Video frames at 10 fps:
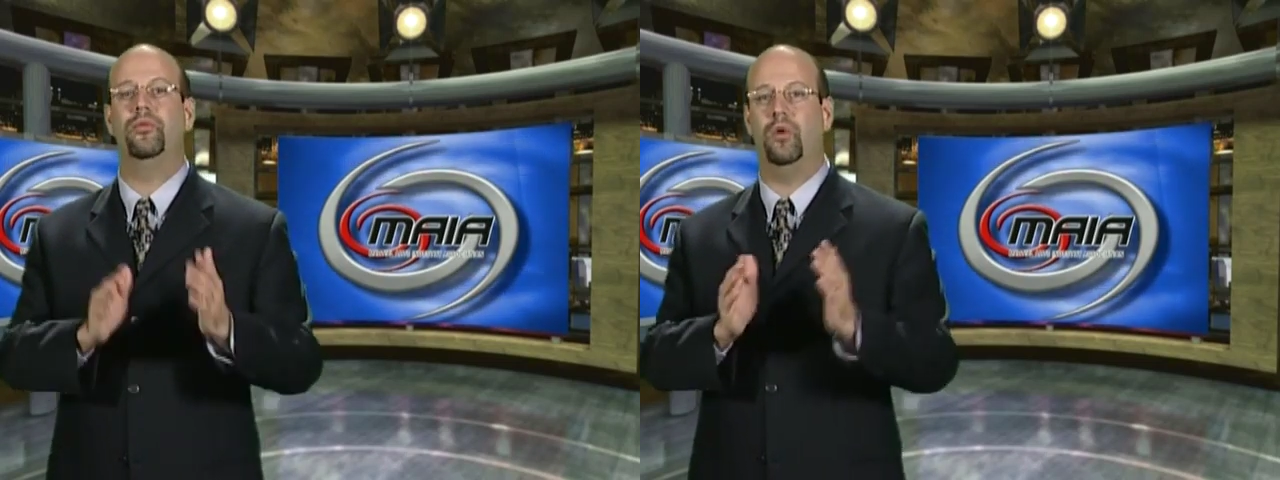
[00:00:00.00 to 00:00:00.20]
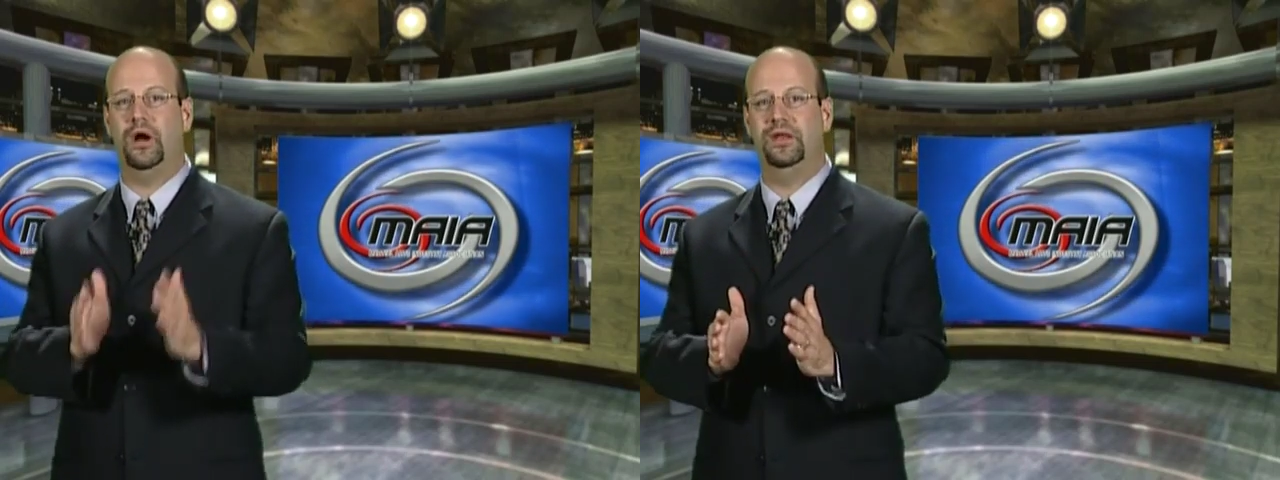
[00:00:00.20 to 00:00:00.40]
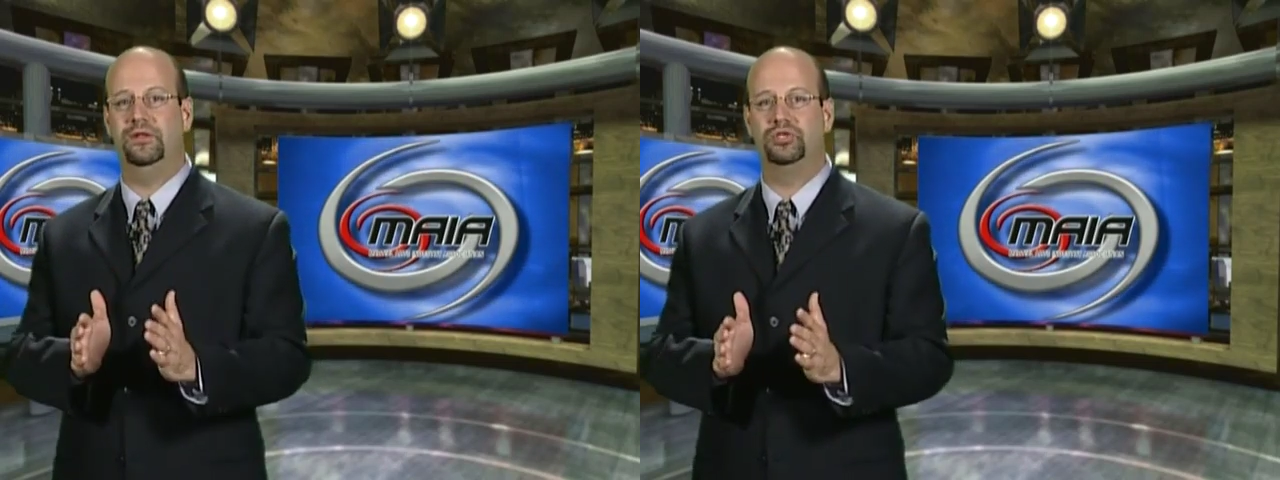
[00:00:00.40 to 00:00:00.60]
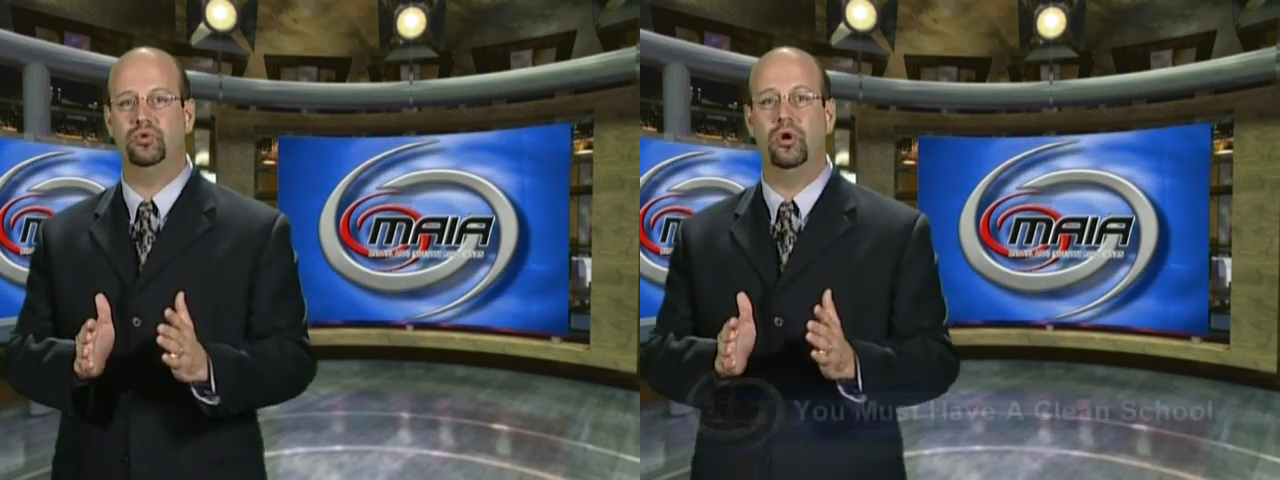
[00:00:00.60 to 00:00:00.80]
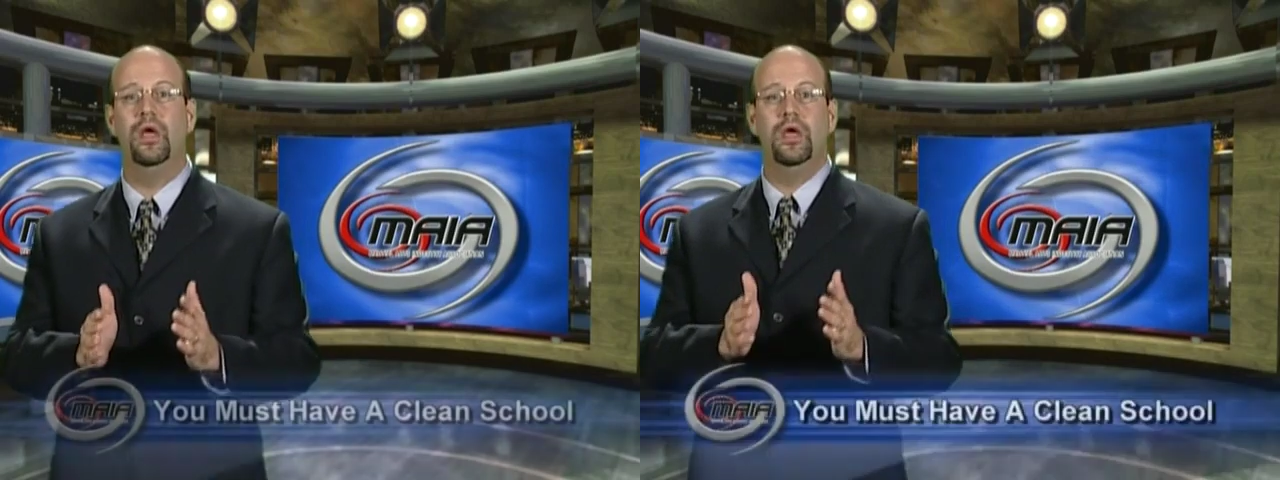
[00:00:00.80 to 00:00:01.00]
walking to
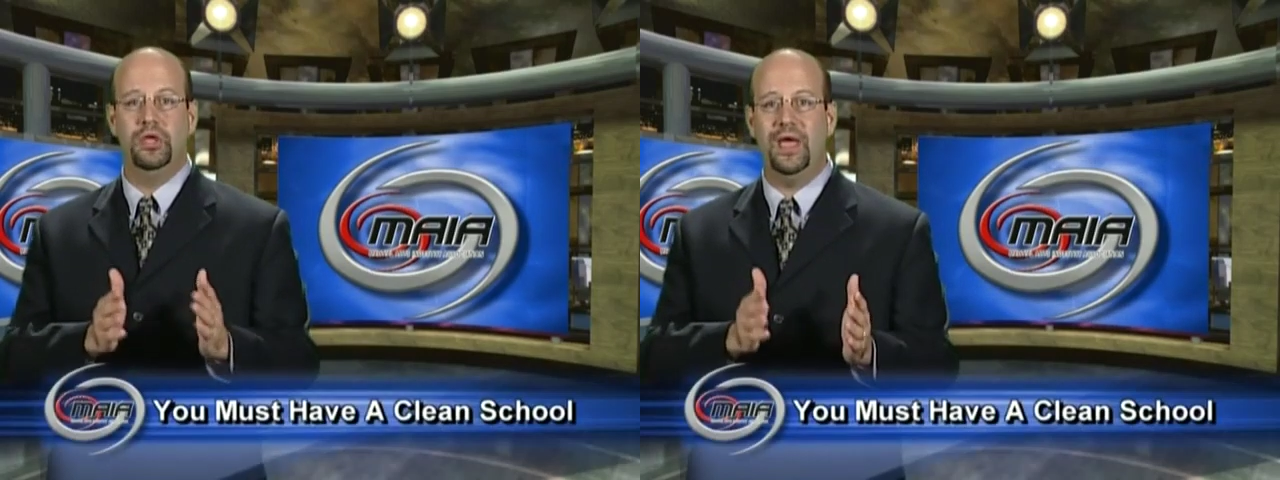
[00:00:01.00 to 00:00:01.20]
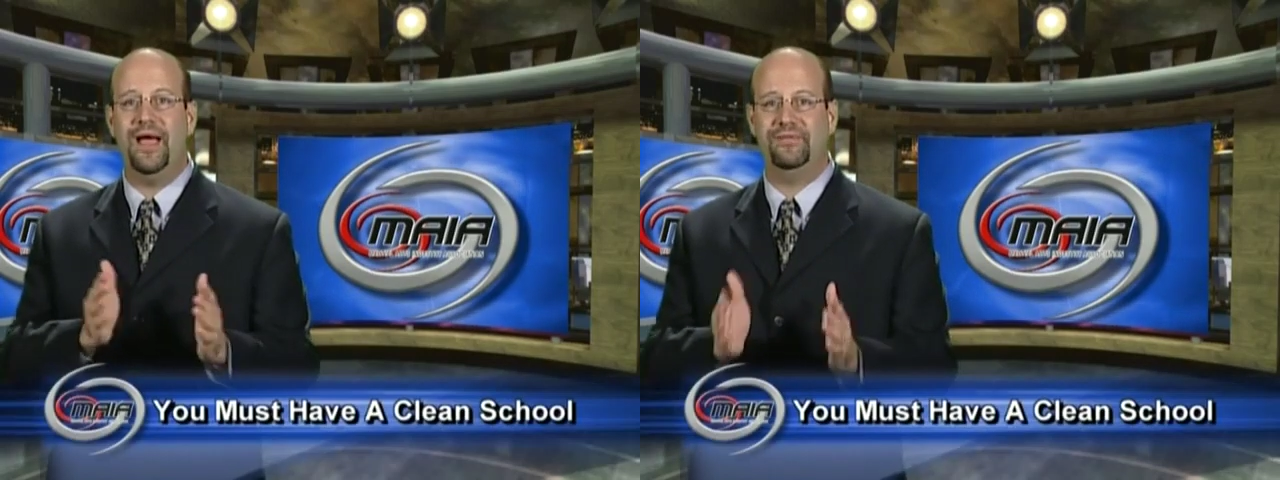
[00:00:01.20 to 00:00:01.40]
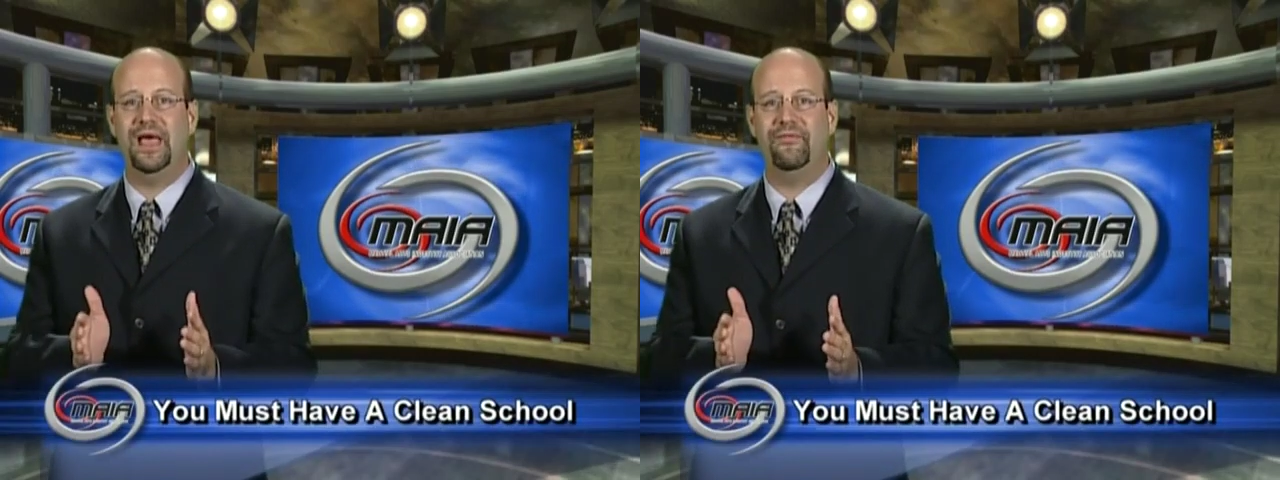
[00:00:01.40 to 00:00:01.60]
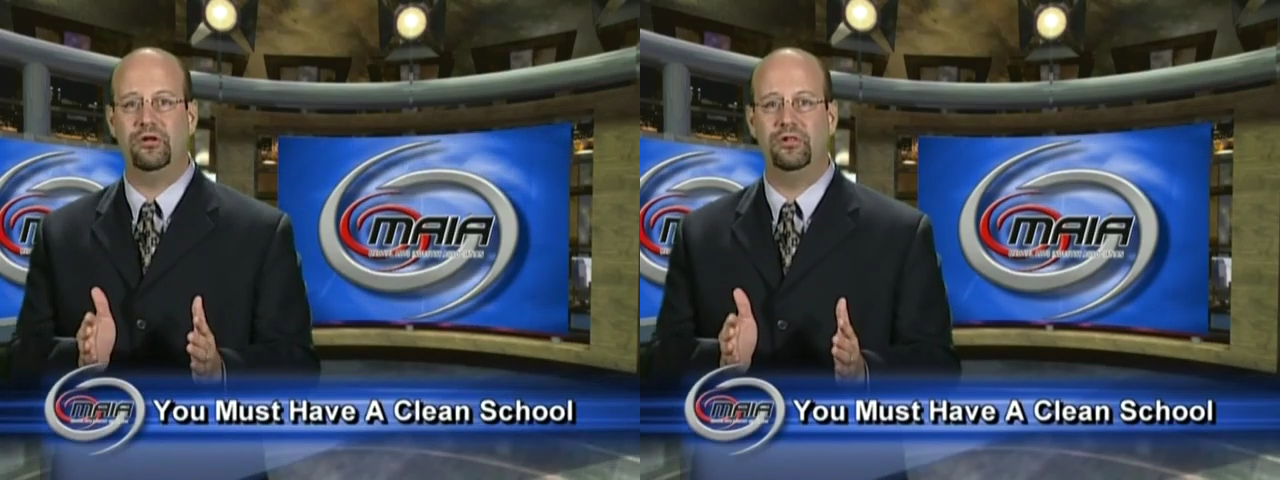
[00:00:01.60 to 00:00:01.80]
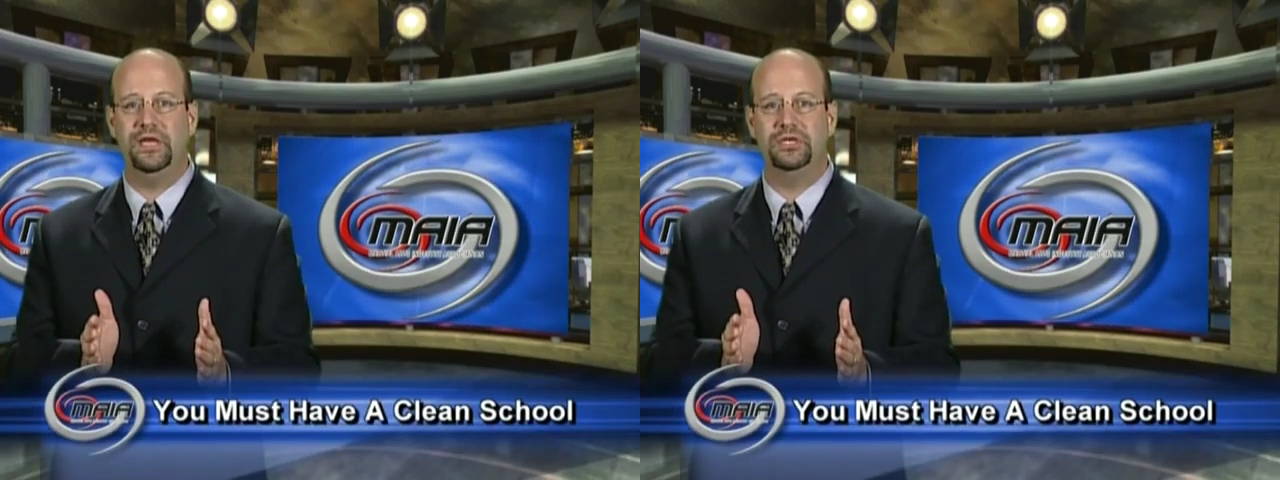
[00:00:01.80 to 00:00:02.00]
school, you have to have a
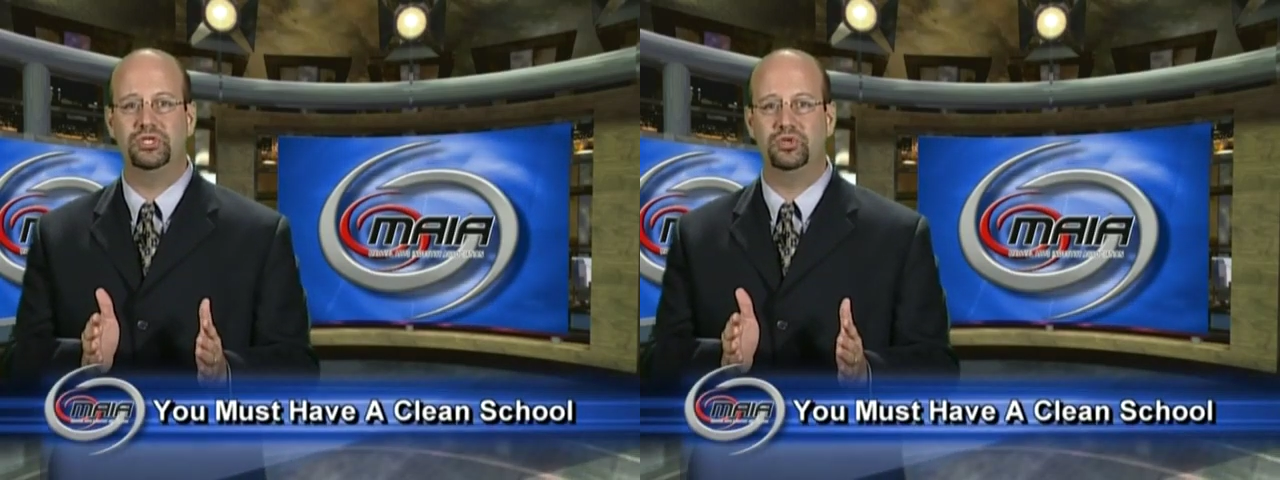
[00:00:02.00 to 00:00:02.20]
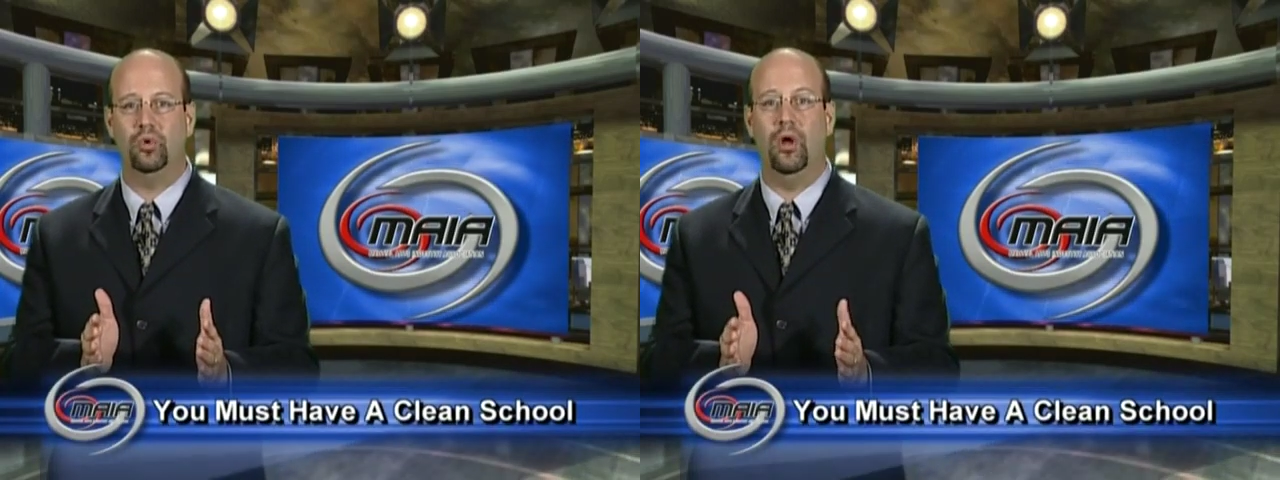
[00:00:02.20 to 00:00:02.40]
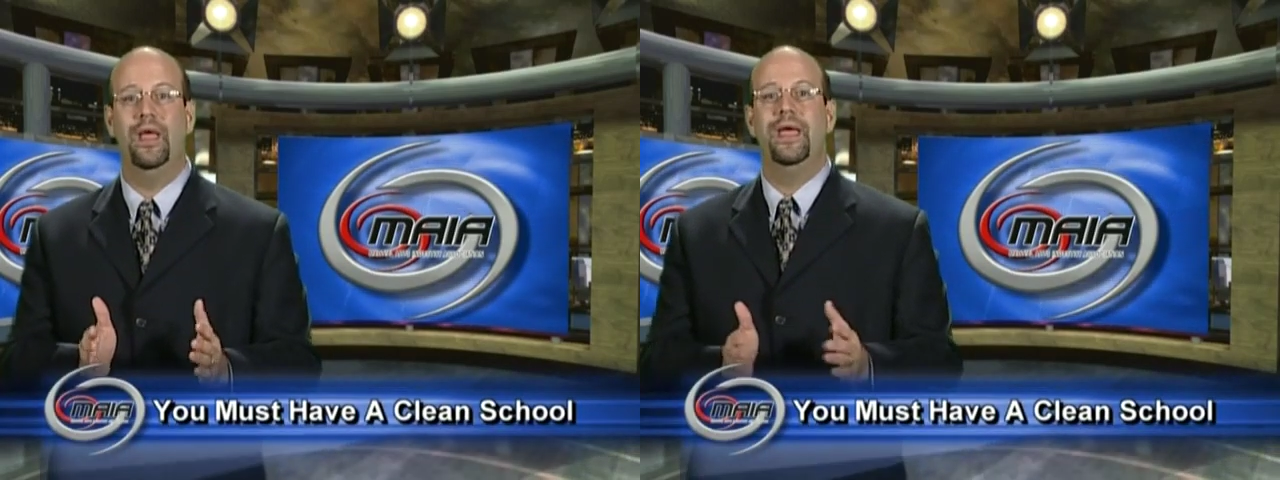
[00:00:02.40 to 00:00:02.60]
clean school.